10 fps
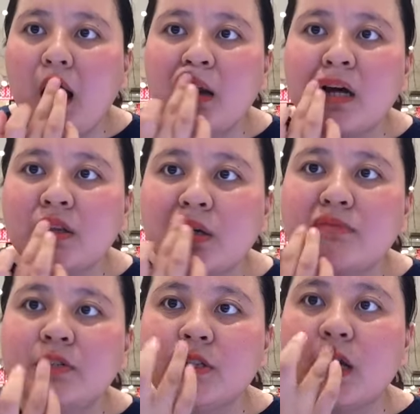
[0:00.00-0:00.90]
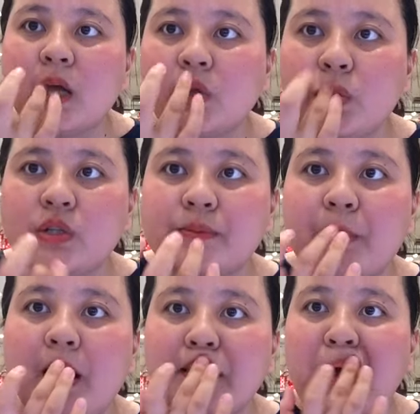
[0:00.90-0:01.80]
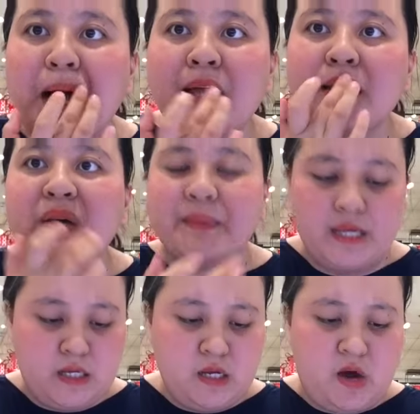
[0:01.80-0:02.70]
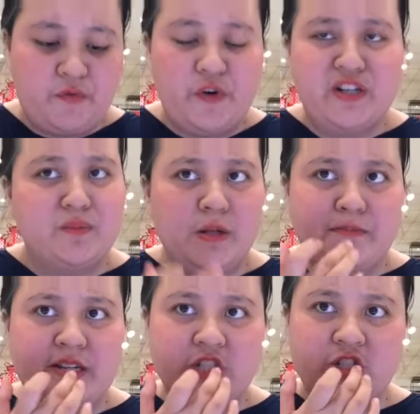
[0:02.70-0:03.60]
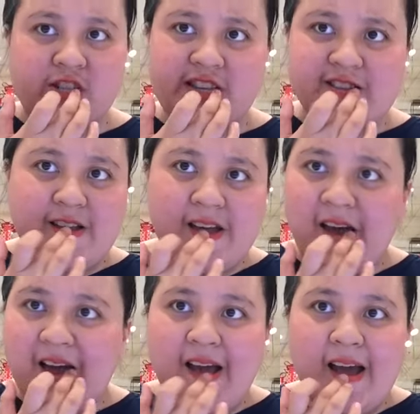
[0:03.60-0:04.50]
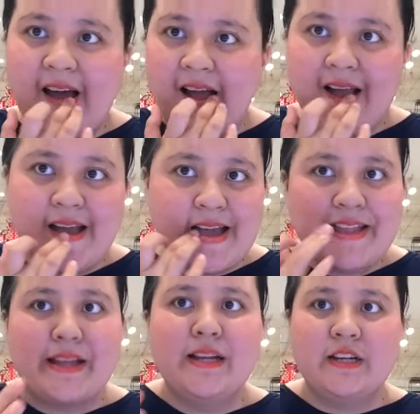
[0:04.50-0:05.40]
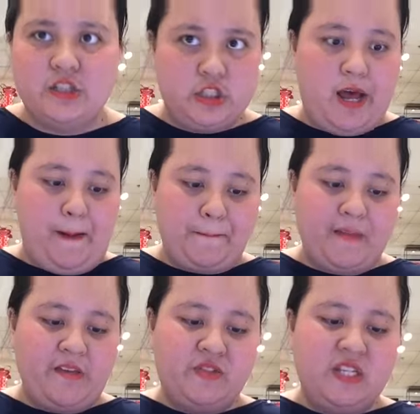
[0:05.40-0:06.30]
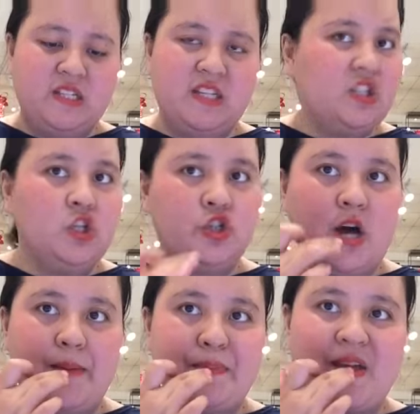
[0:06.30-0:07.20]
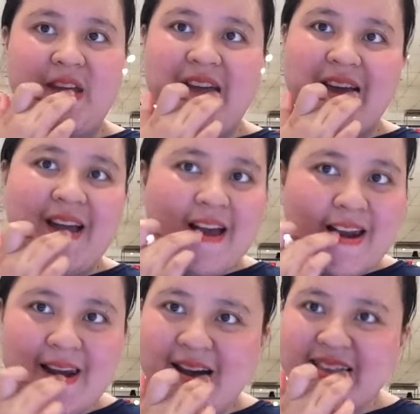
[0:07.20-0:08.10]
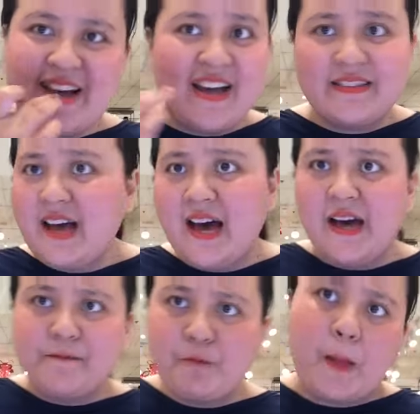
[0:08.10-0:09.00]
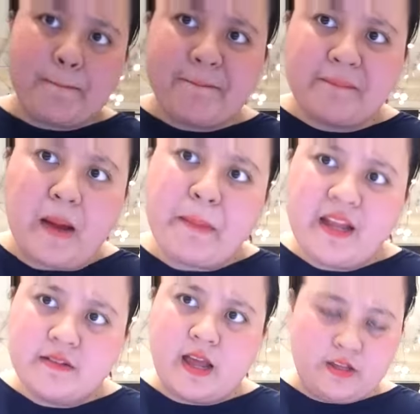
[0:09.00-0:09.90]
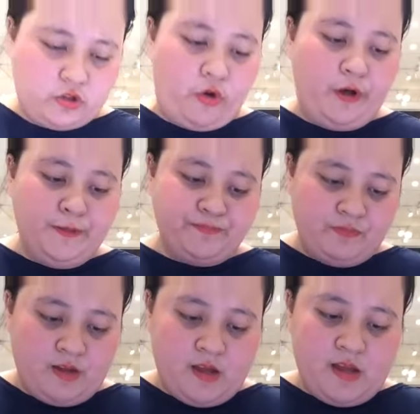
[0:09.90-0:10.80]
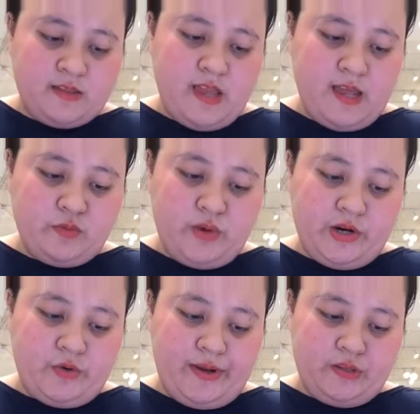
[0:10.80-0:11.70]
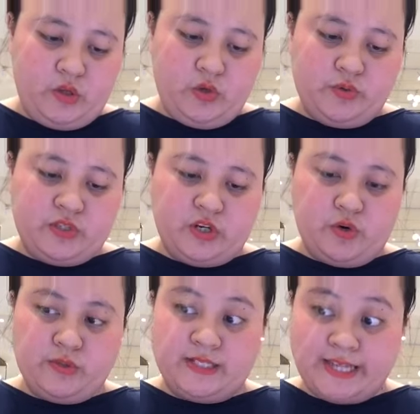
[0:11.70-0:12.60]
another multi-use product in the making. Affordable blush stick. Talaga siya. I've seen this on Shopee, Lazada. Mabenta ito. Then, we are going to use 06